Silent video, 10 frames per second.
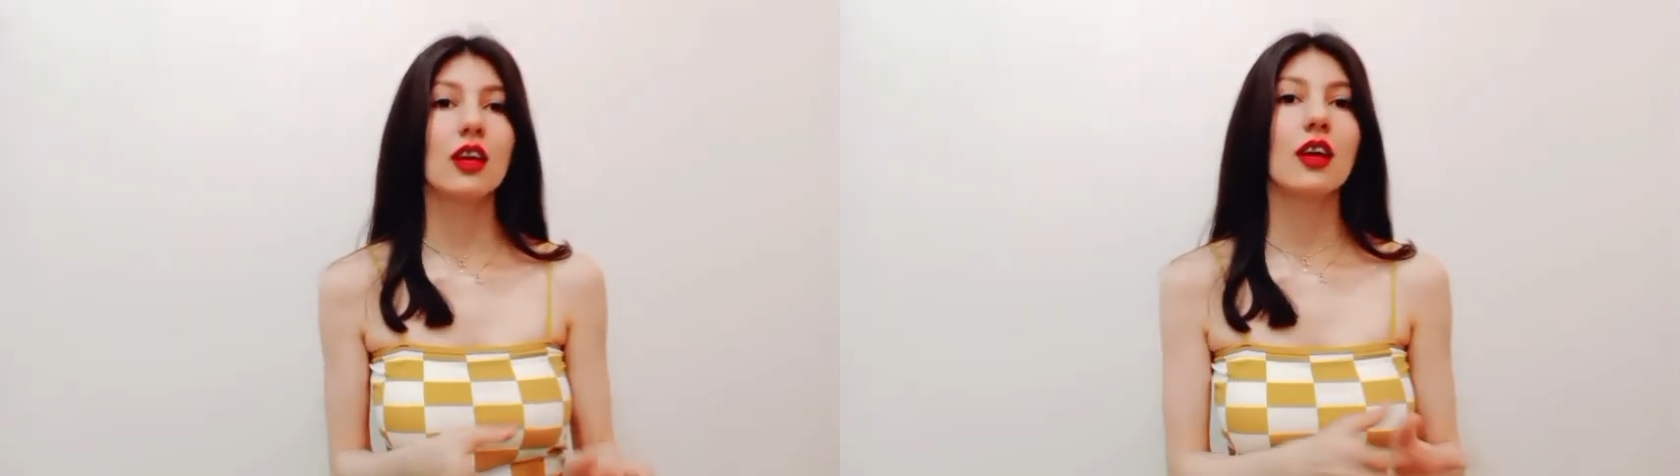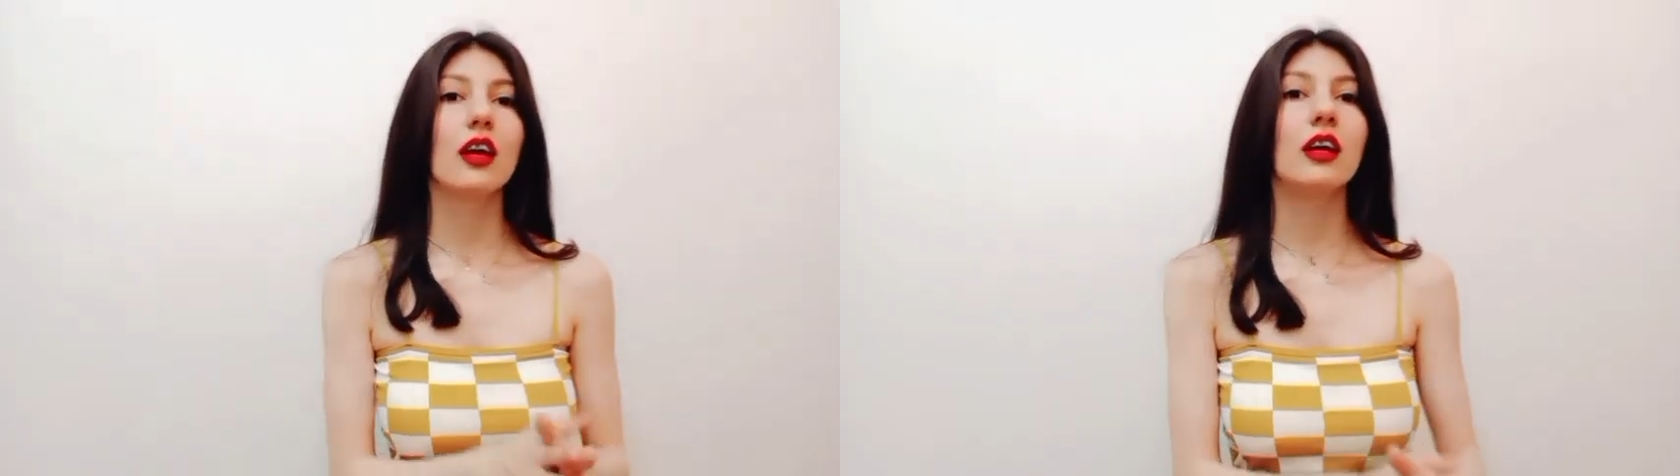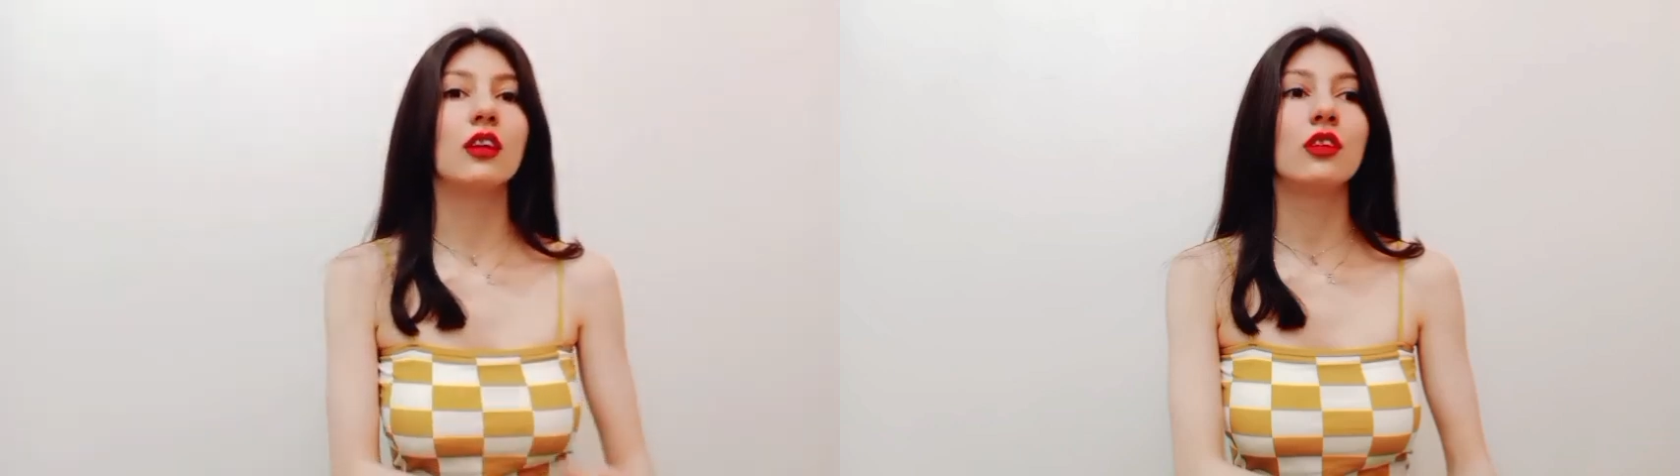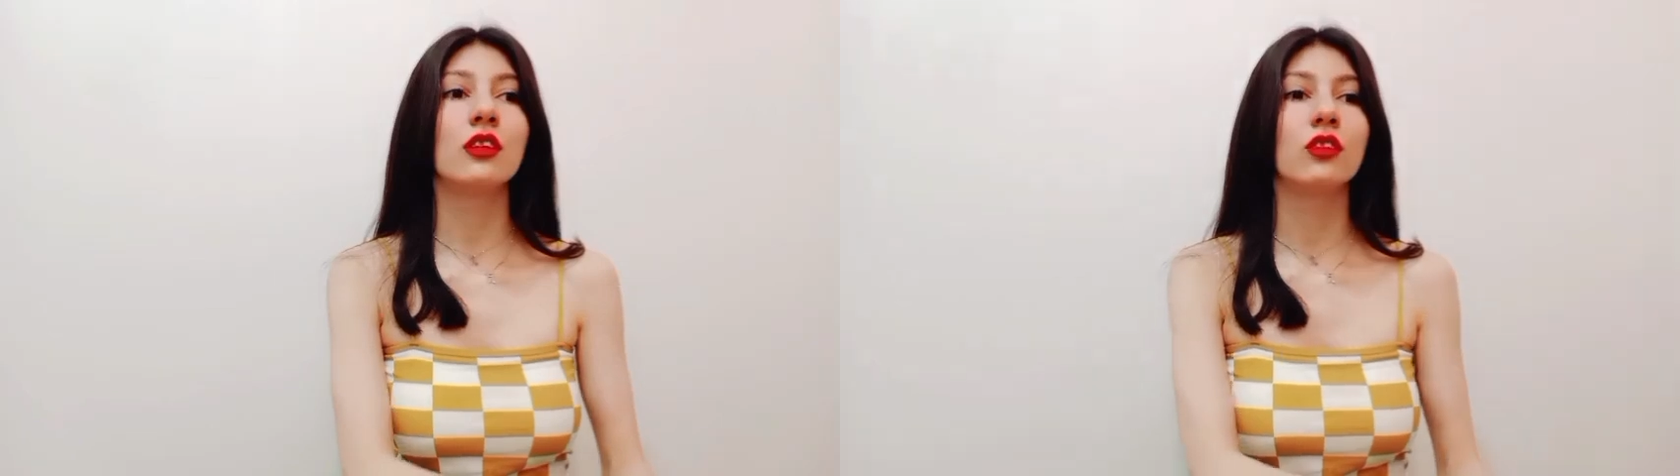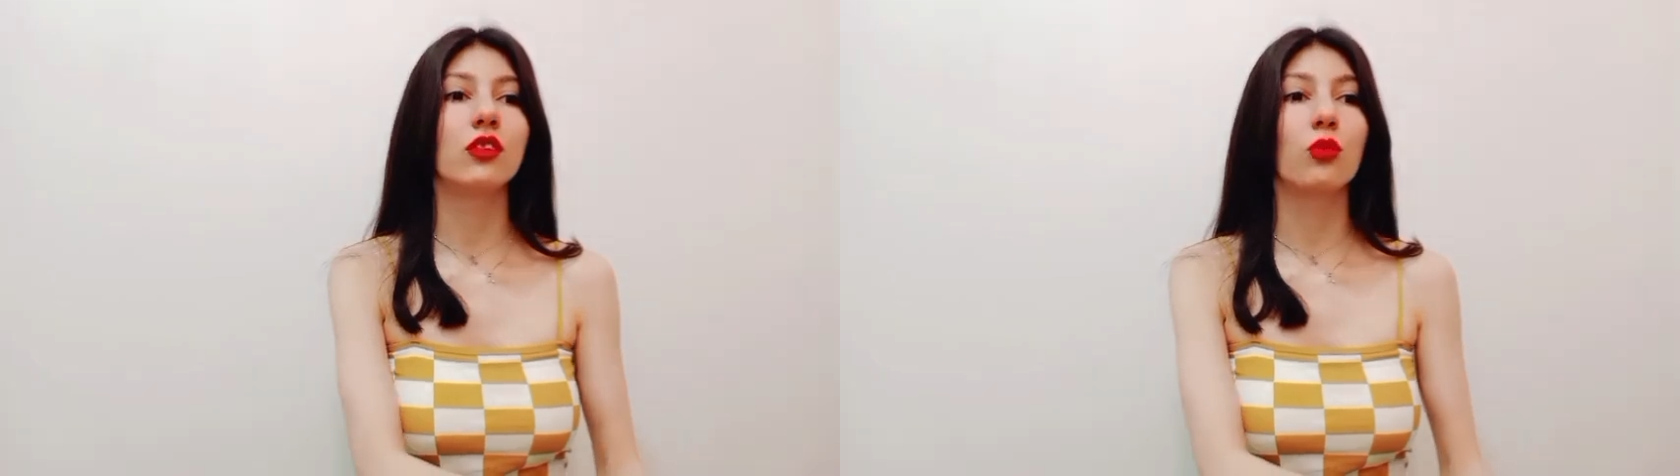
And